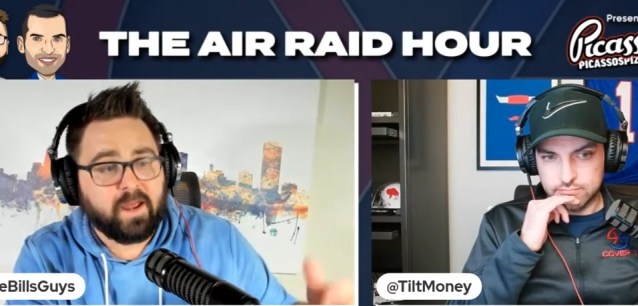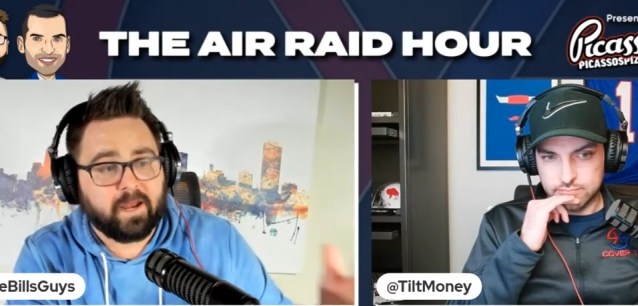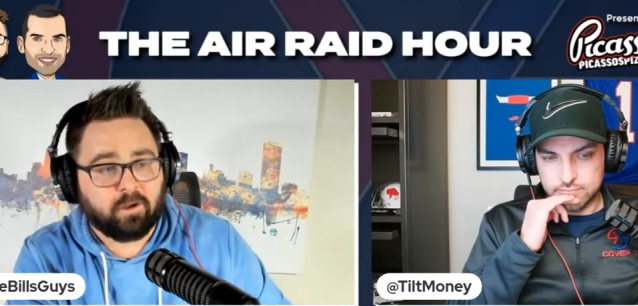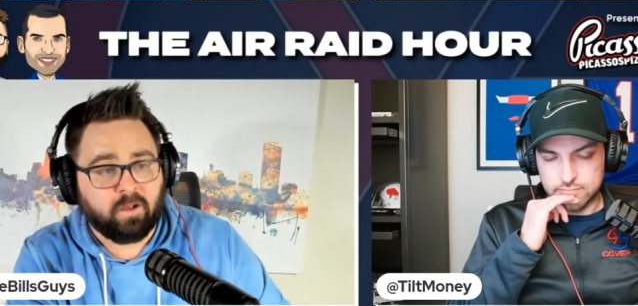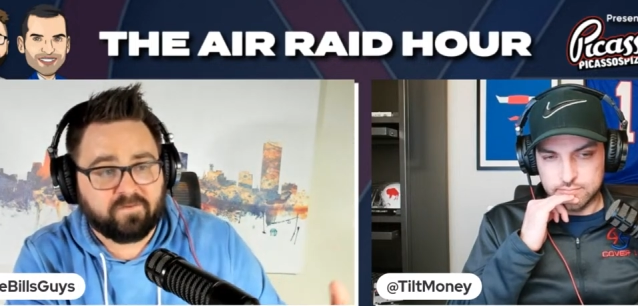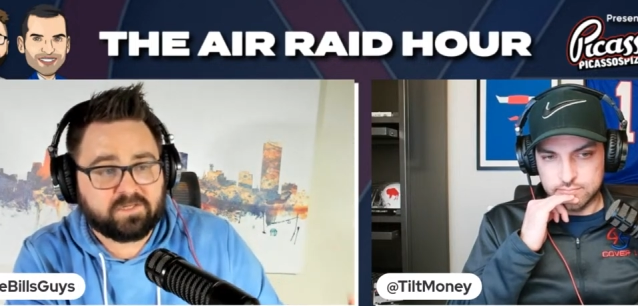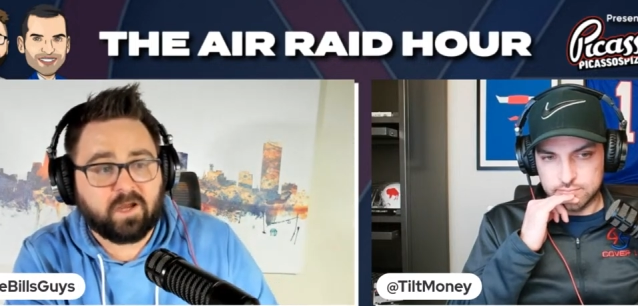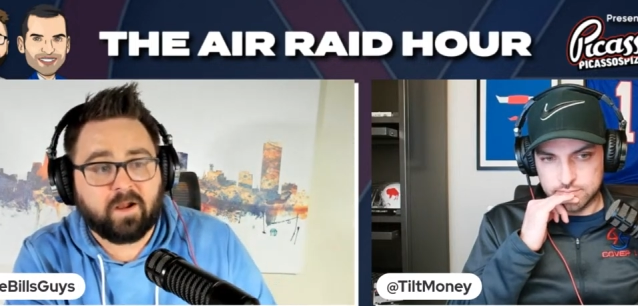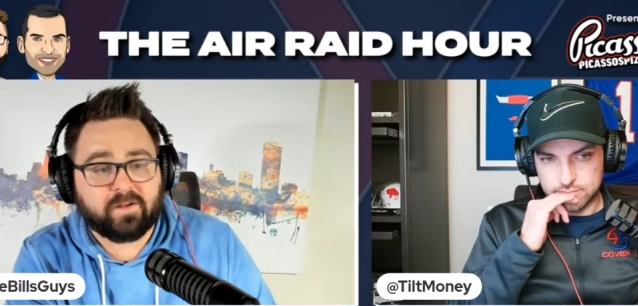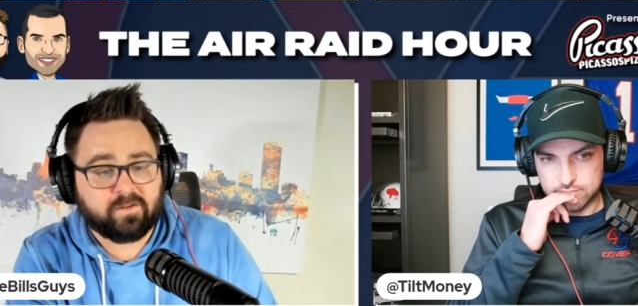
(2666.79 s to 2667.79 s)
Speaker 1: And all of a
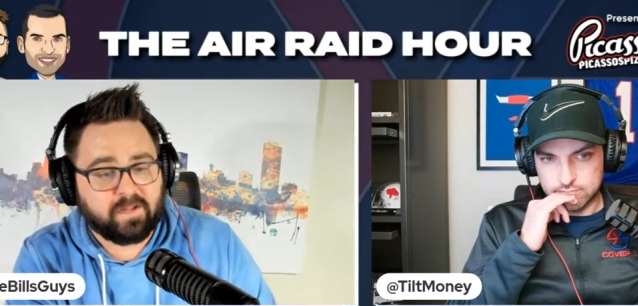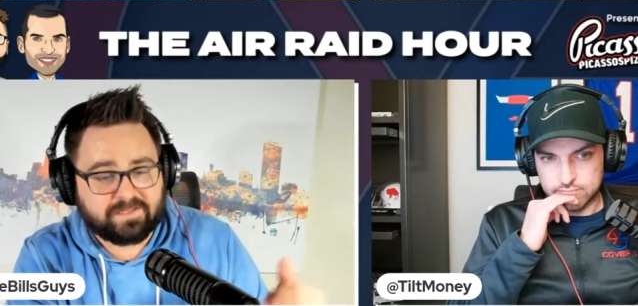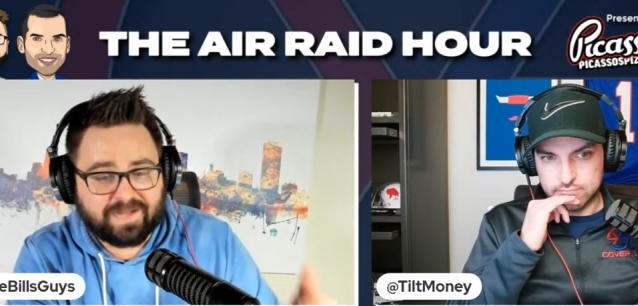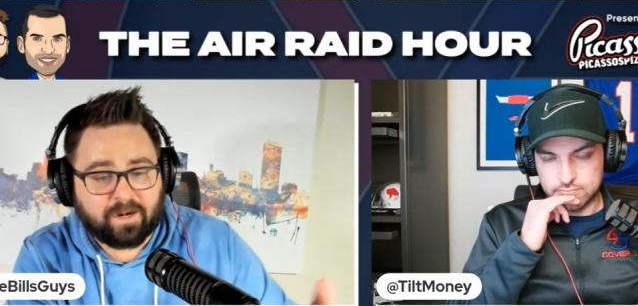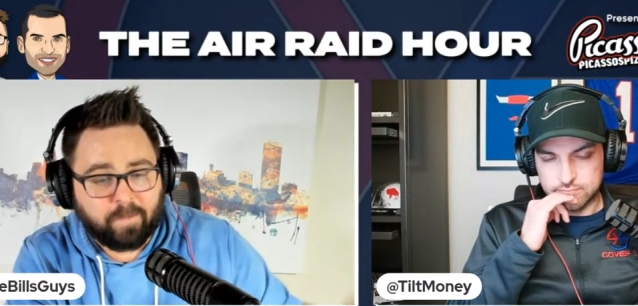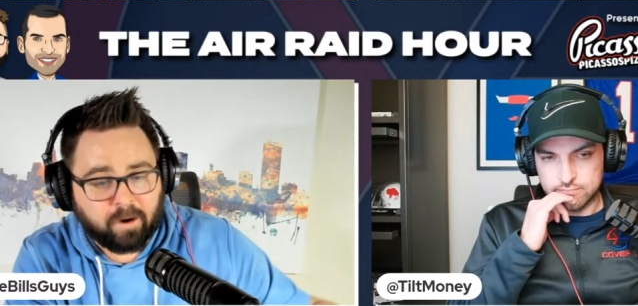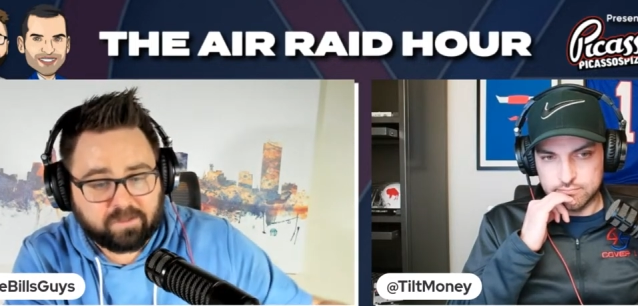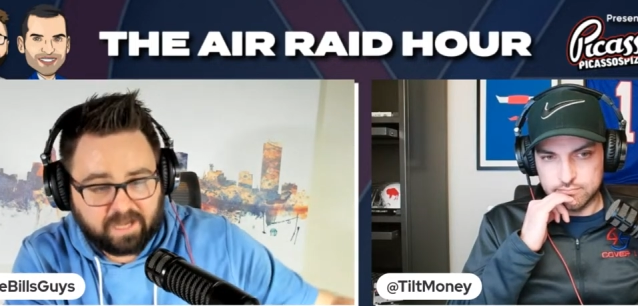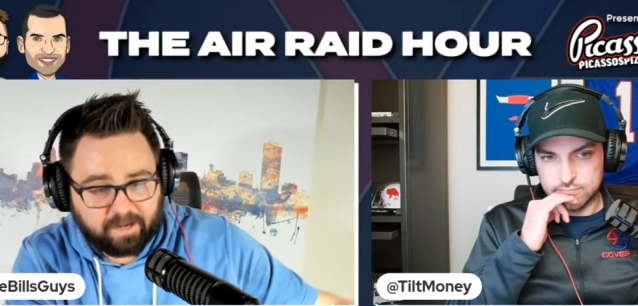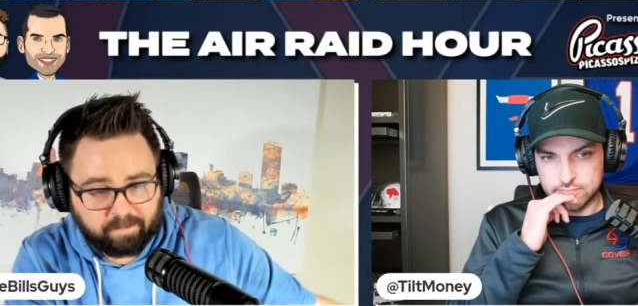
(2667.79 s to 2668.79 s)
sudden it's not a
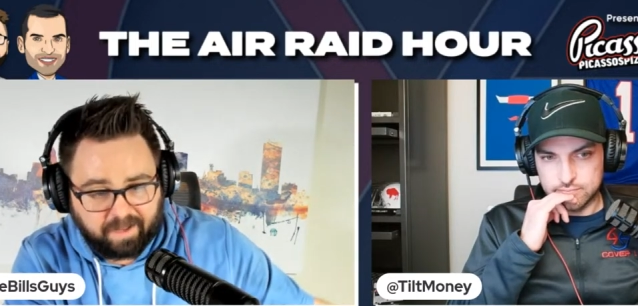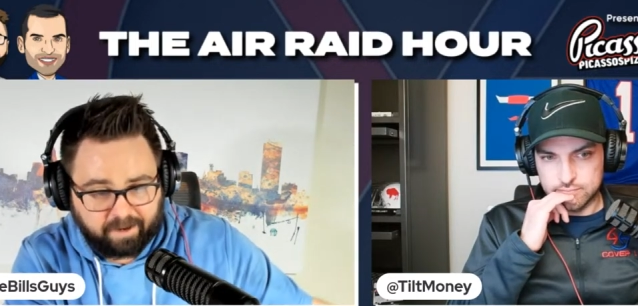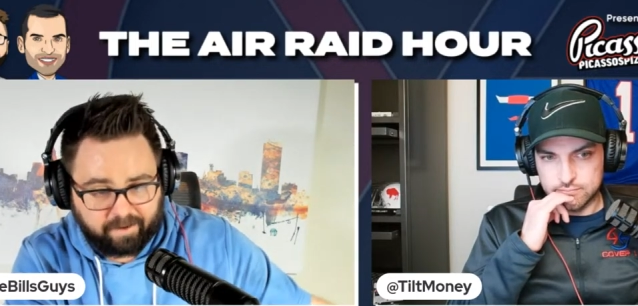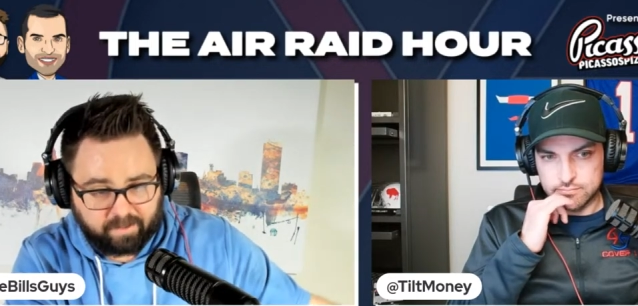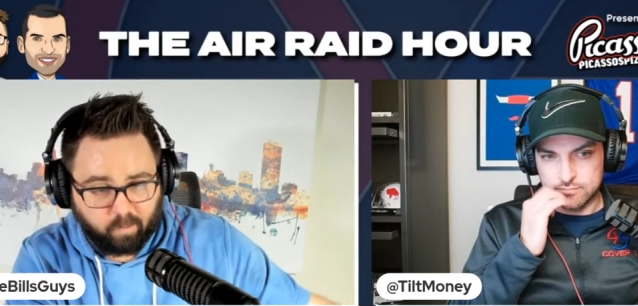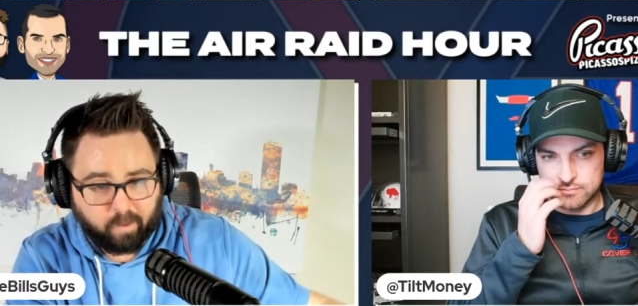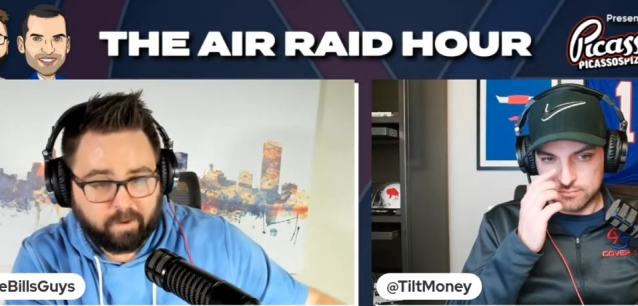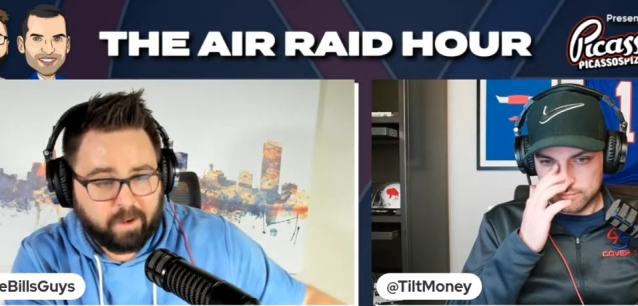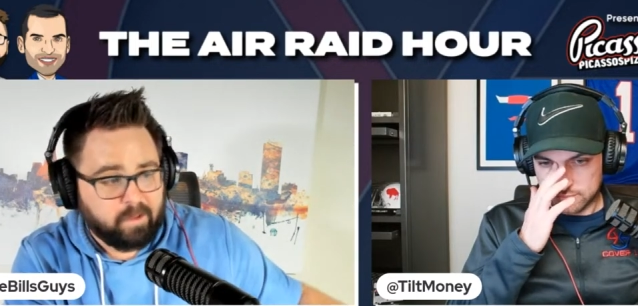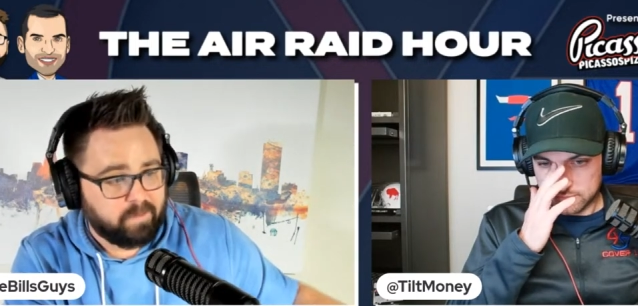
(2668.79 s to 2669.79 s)
part-time player anymore
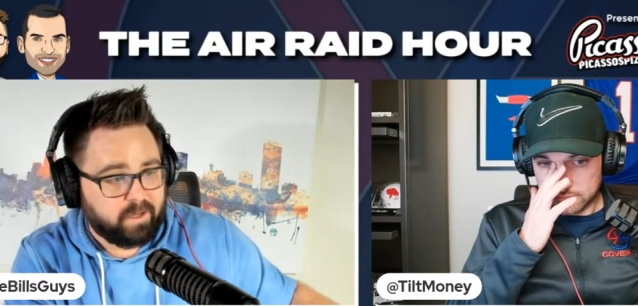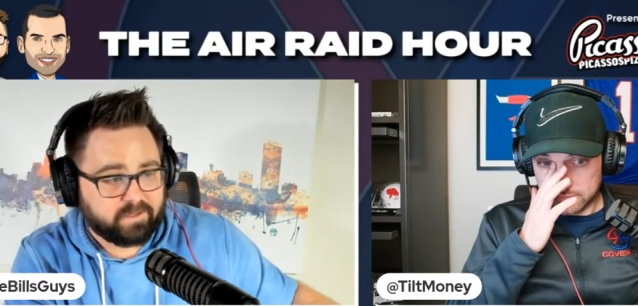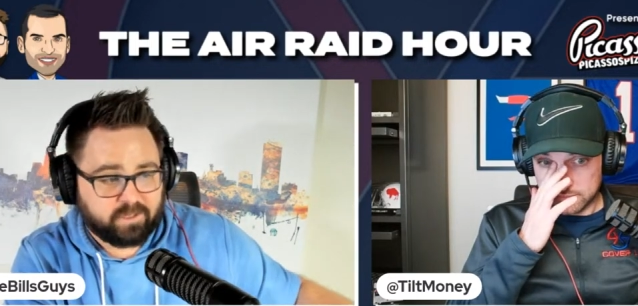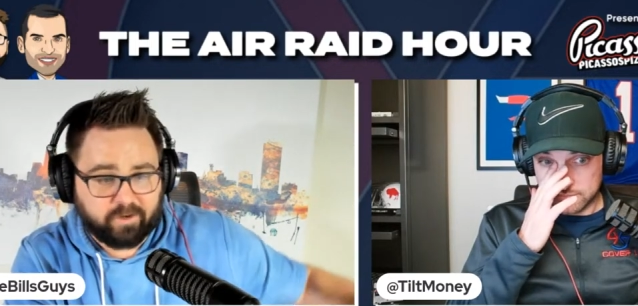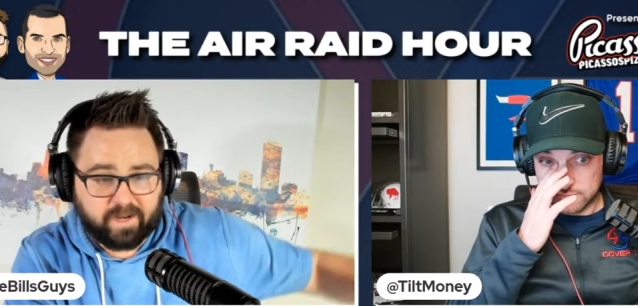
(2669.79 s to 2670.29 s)
because they're